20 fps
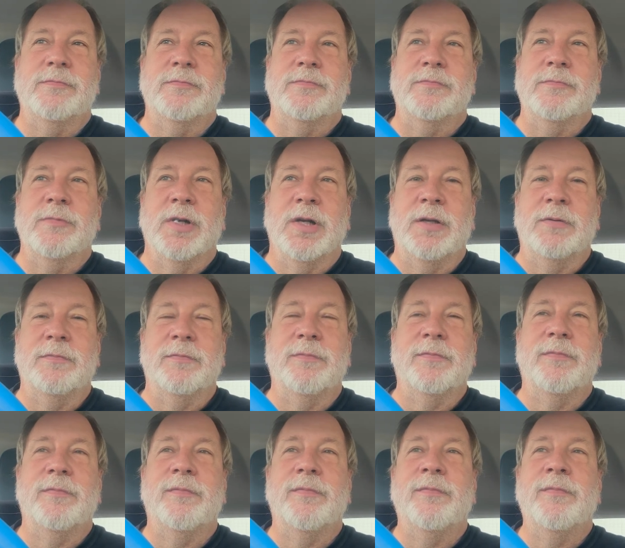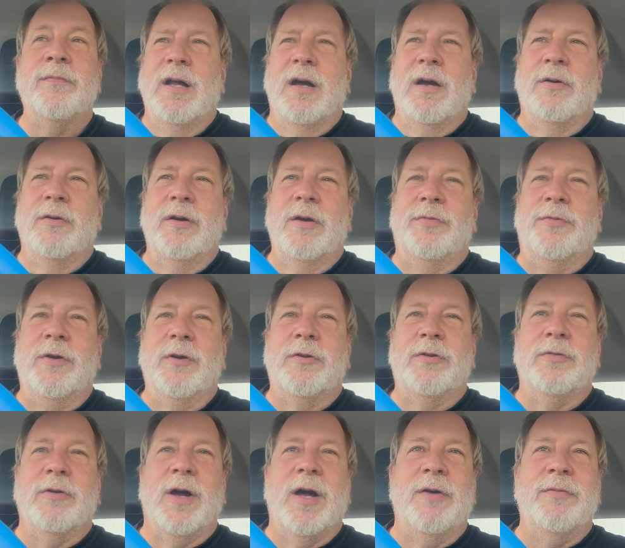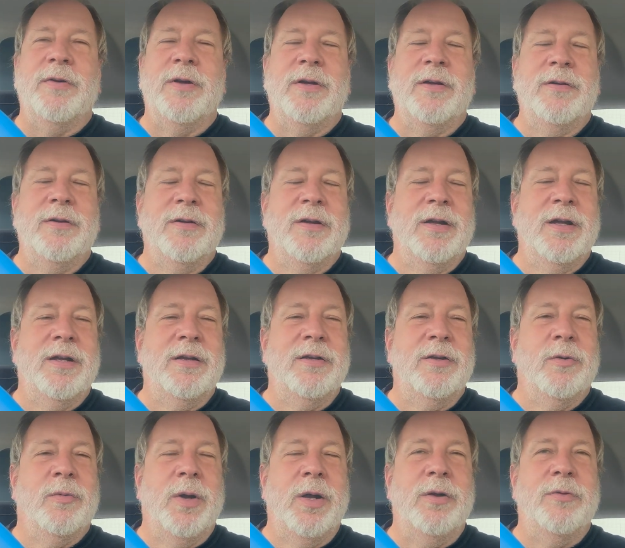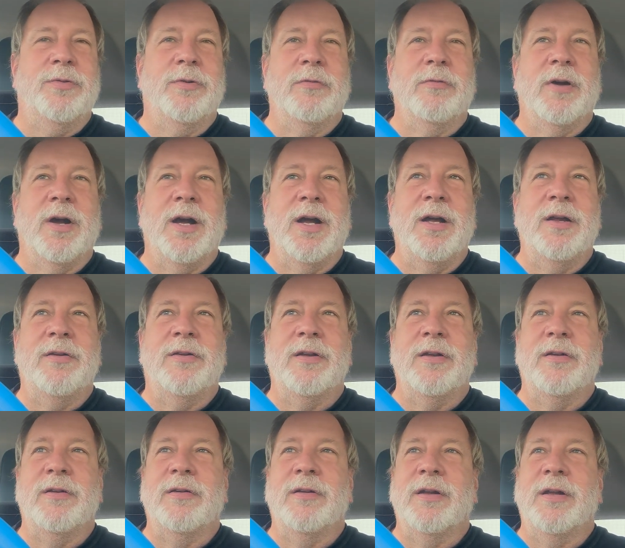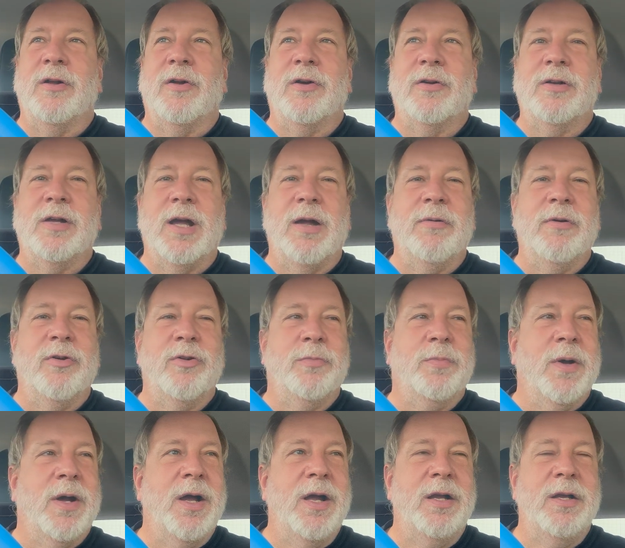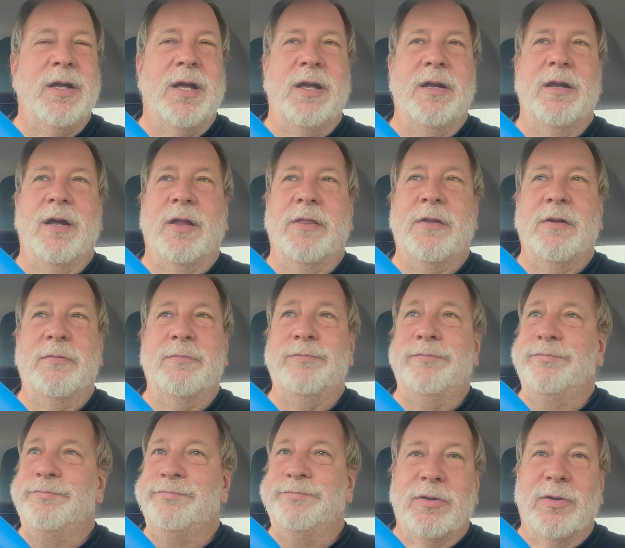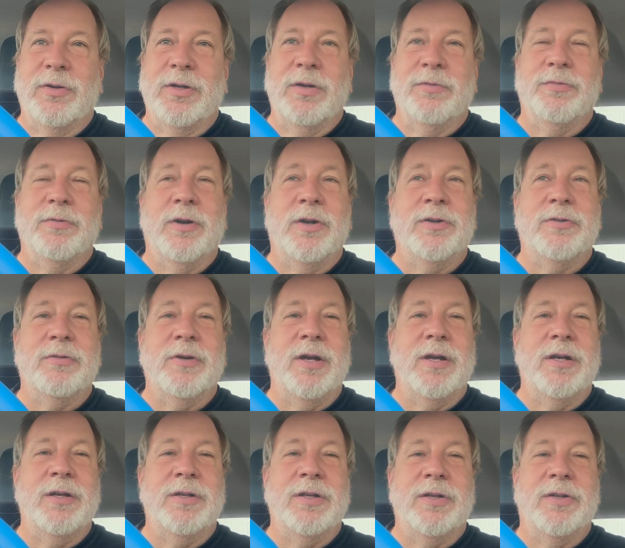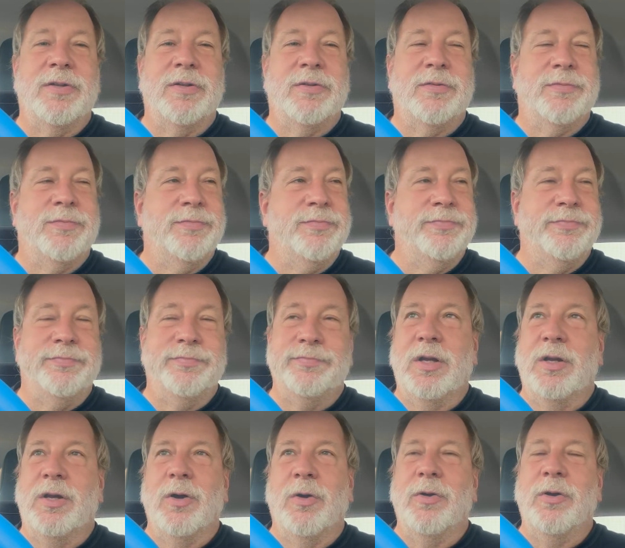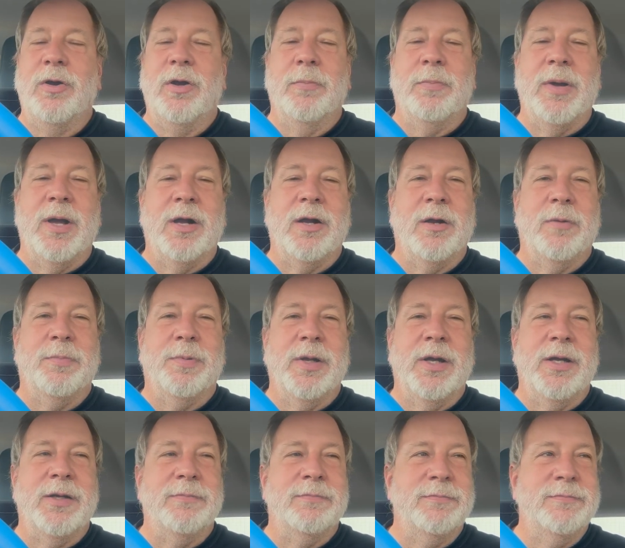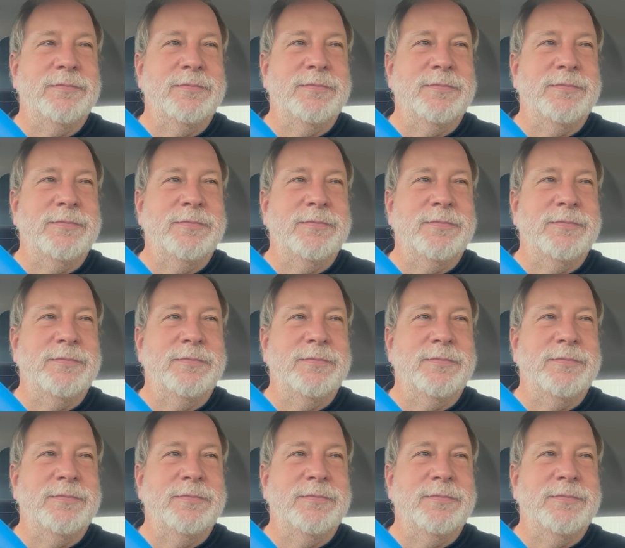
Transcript: right? Now, if you're driving and you're waiting for rides and a long time goes by and you get nothing, don't get frustrated. Just go to your backup plan.